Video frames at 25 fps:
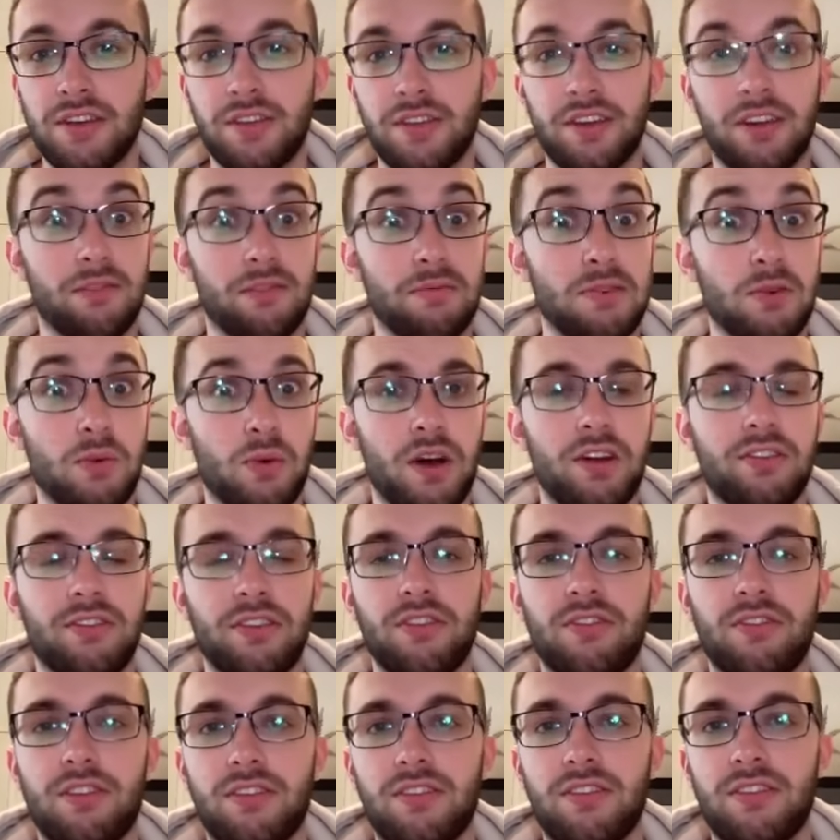I think it's be quite
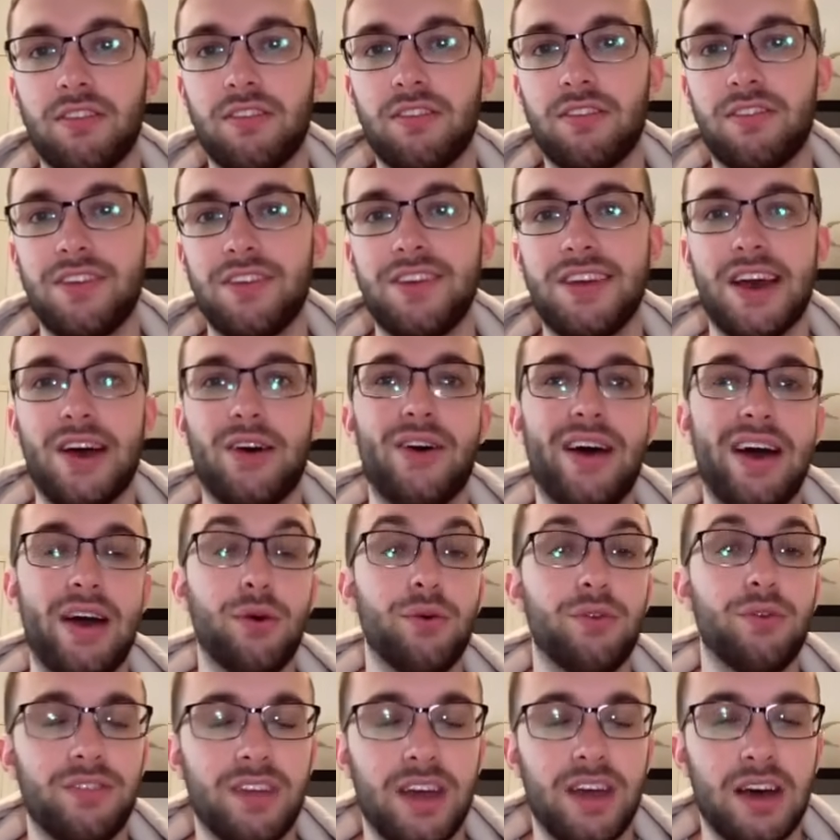interesting to see how
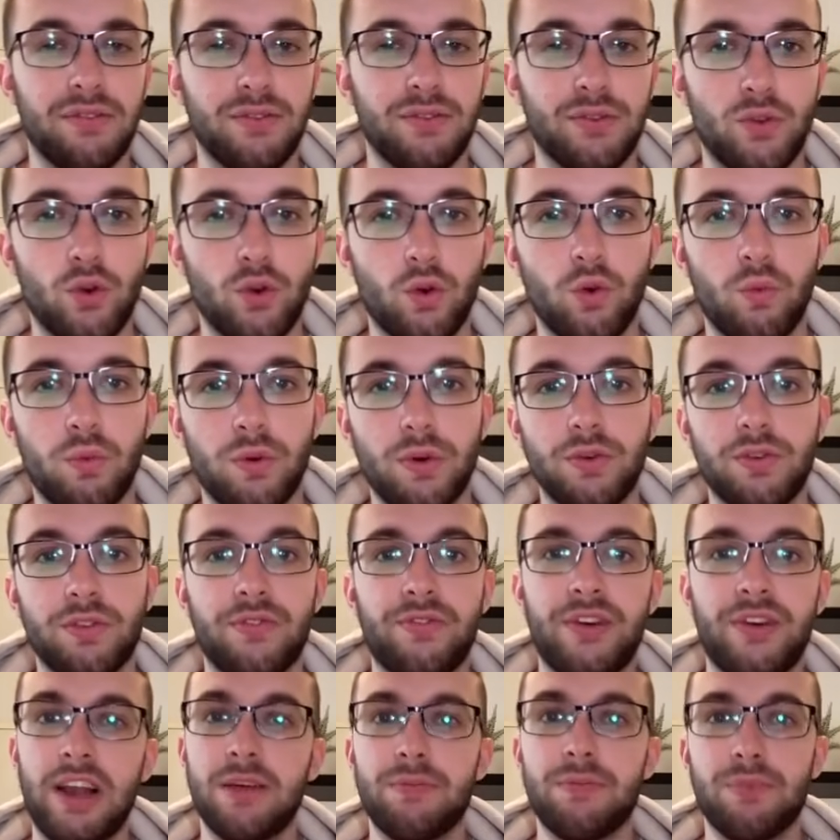El Salvador will
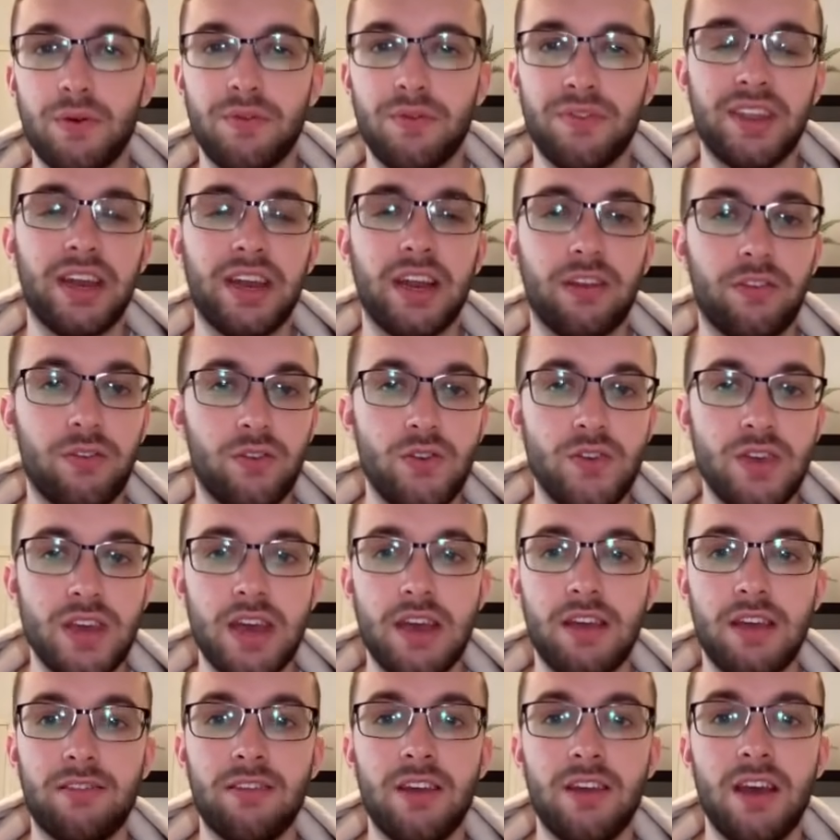develop over the next few
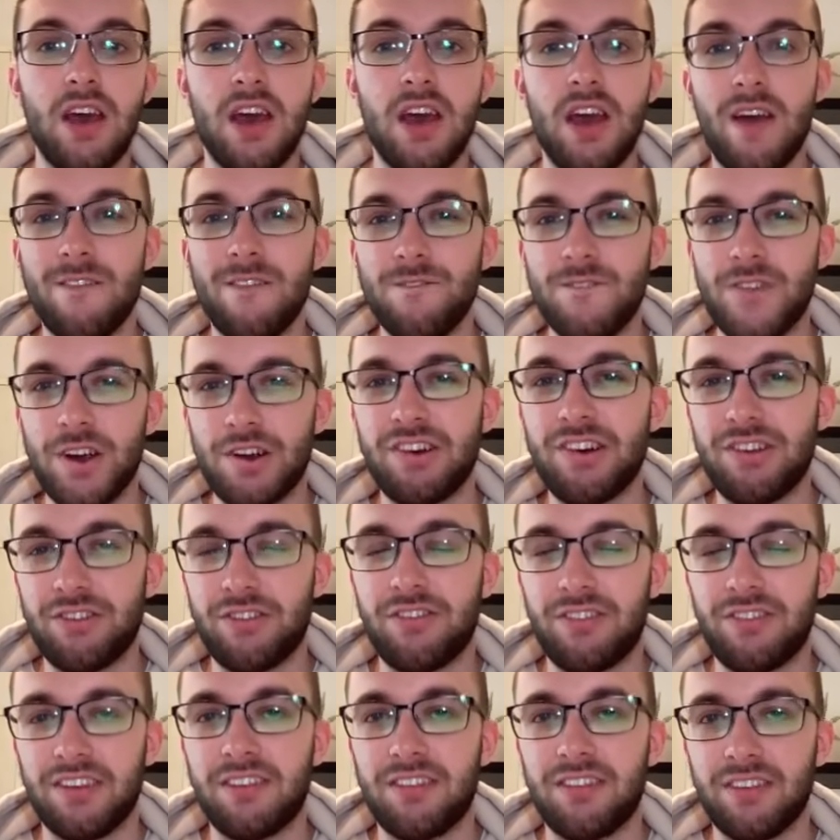years very
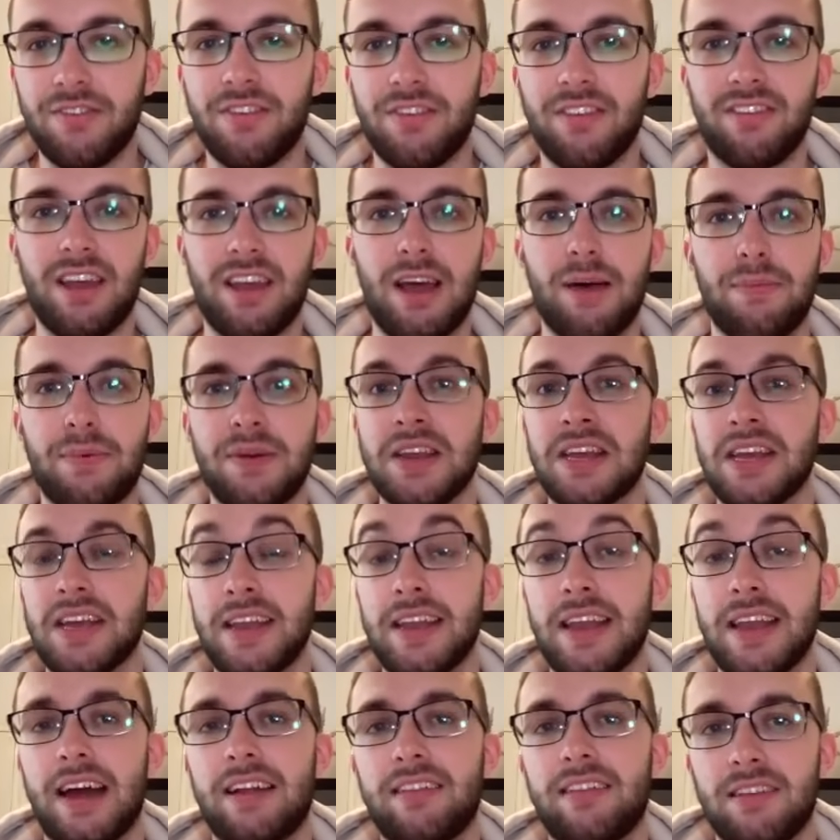interesting stuff that's happening
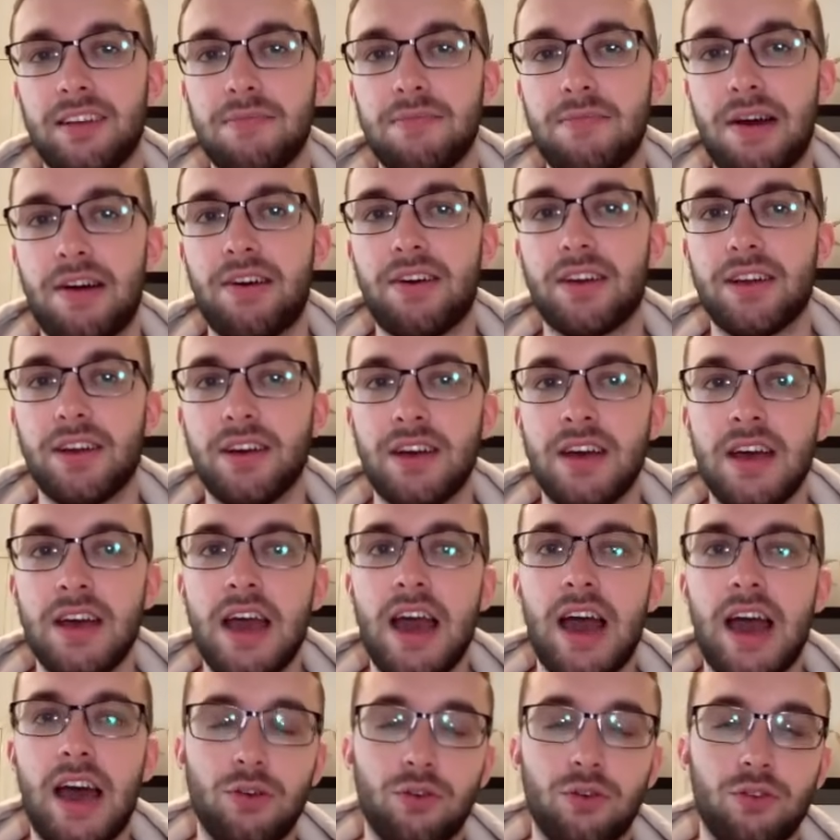in Latin America
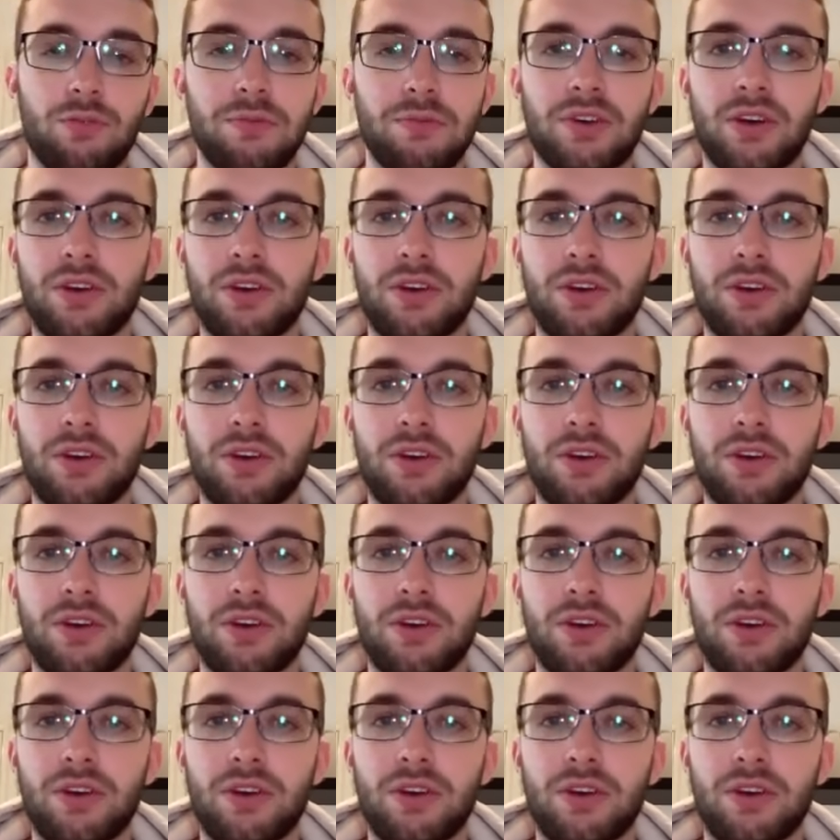and also be